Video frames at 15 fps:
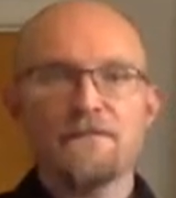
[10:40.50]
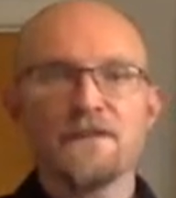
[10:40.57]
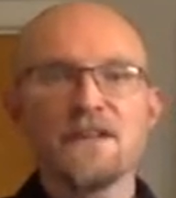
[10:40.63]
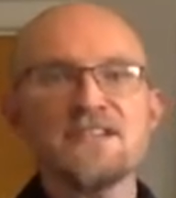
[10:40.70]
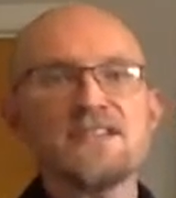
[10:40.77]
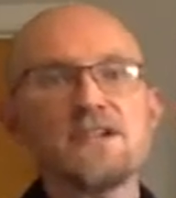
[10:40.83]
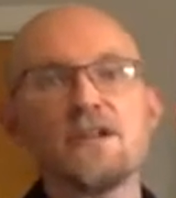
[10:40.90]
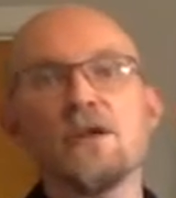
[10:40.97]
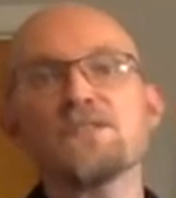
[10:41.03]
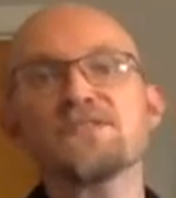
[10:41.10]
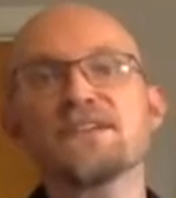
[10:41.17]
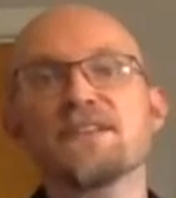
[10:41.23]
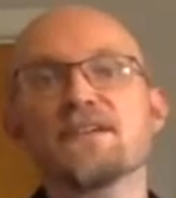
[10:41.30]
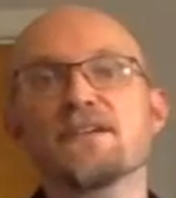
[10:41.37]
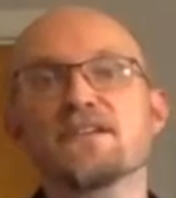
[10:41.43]
if you listen
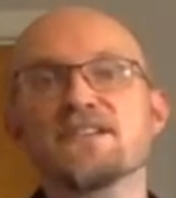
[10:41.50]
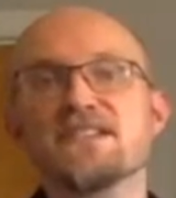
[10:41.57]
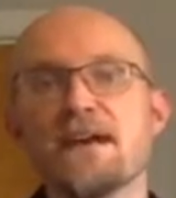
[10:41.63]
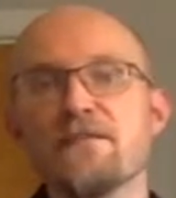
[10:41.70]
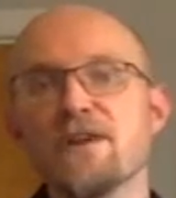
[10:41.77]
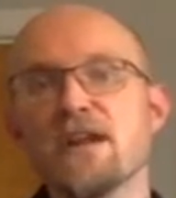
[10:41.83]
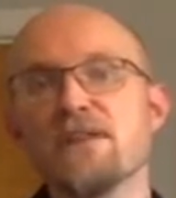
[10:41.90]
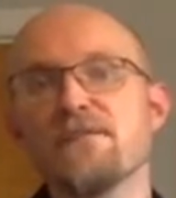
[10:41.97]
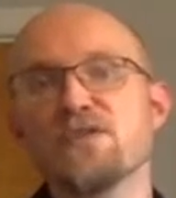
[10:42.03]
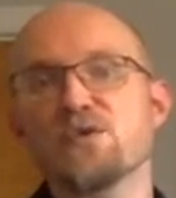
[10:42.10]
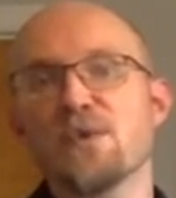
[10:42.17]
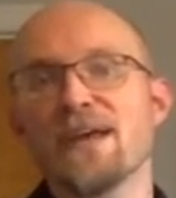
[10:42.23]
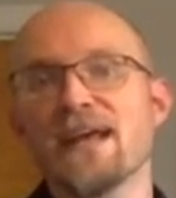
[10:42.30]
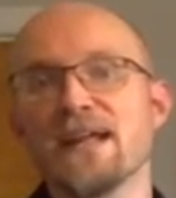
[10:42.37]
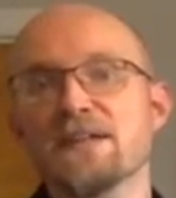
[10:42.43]
closely, there are seven
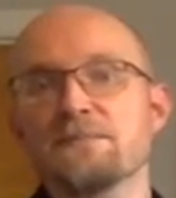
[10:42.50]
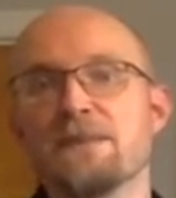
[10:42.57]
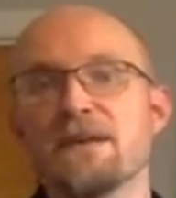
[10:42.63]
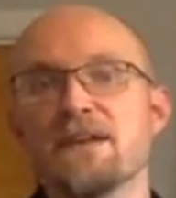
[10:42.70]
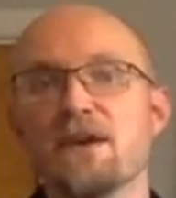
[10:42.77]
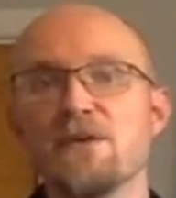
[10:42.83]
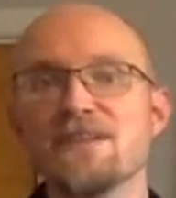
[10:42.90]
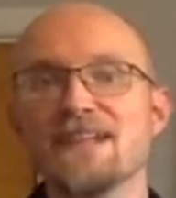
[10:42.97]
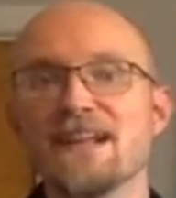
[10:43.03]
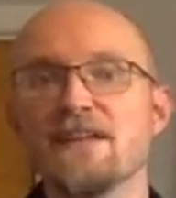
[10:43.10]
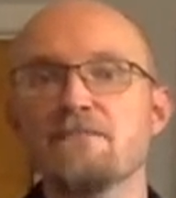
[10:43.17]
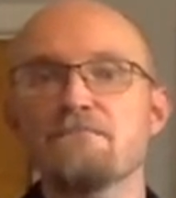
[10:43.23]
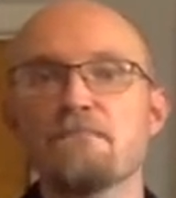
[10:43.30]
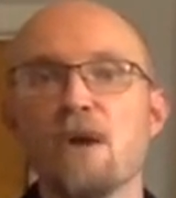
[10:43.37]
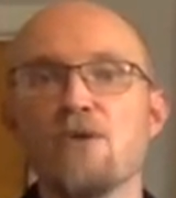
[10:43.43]
individual hits, but
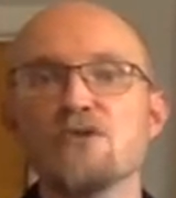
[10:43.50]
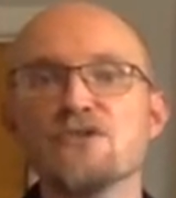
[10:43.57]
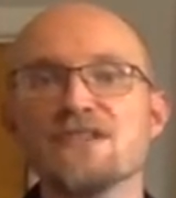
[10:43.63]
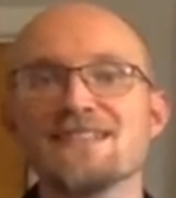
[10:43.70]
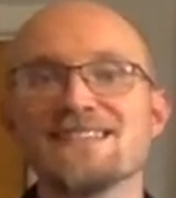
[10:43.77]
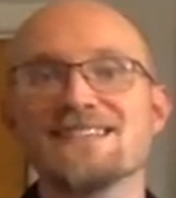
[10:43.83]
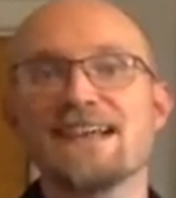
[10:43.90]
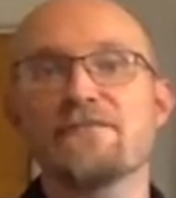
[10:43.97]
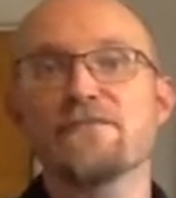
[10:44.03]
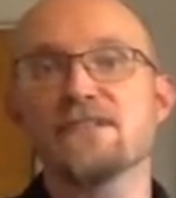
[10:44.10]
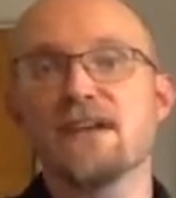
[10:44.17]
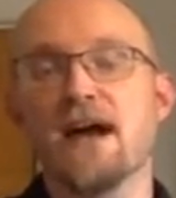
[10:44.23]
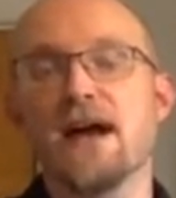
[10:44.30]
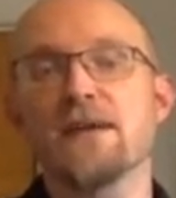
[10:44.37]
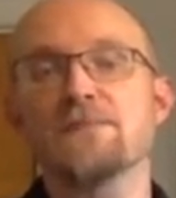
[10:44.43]
notice I didn't motion
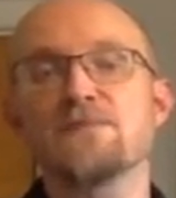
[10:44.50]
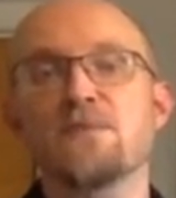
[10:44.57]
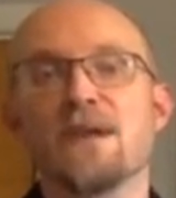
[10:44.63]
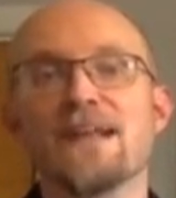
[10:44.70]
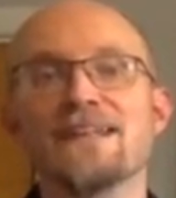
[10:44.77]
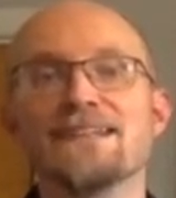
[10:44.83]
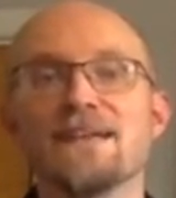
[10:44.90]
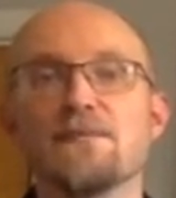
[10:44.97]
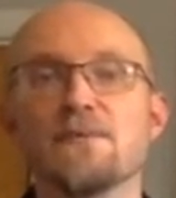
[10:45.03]
seven times. What I